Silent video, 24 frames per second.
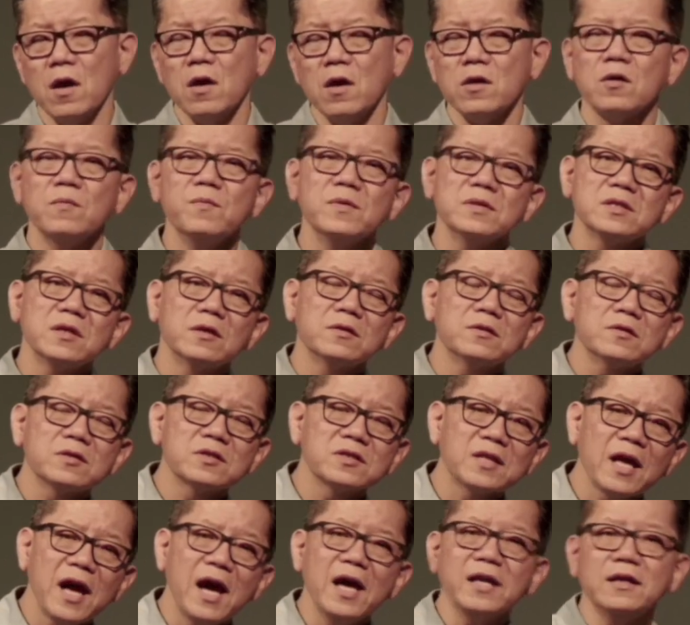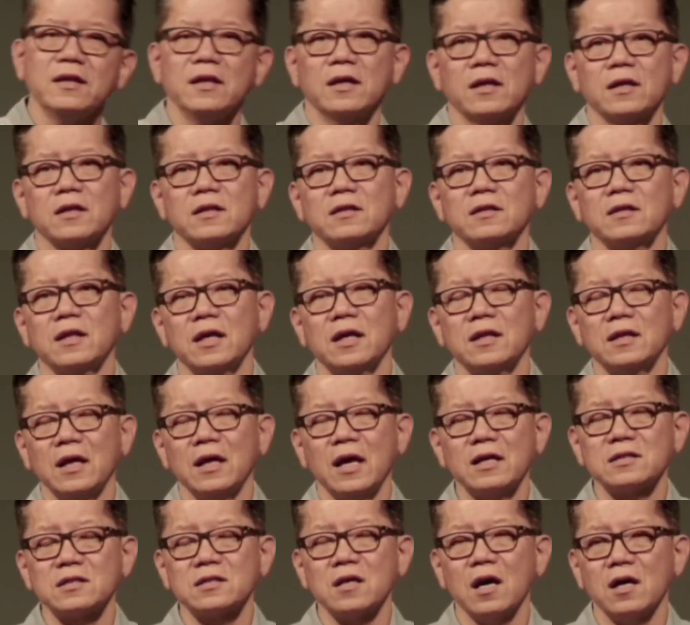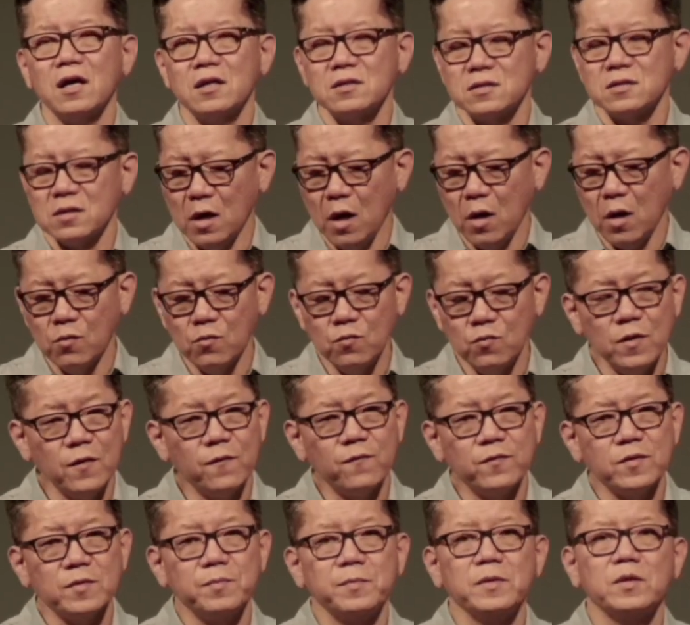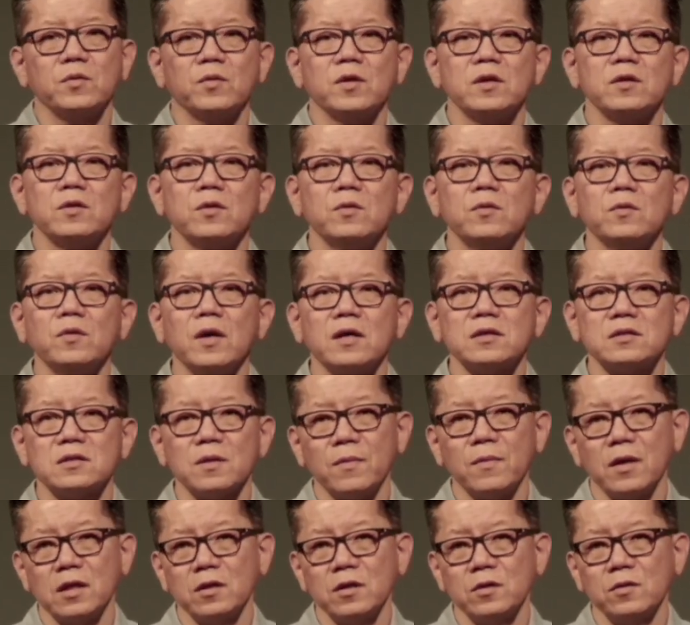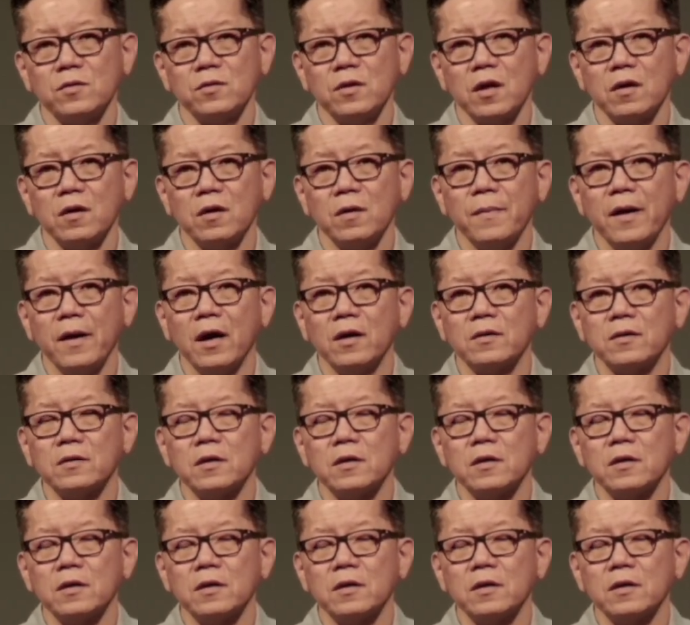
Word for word: your misunderstanding that has caused a rift between you and somebody you care about,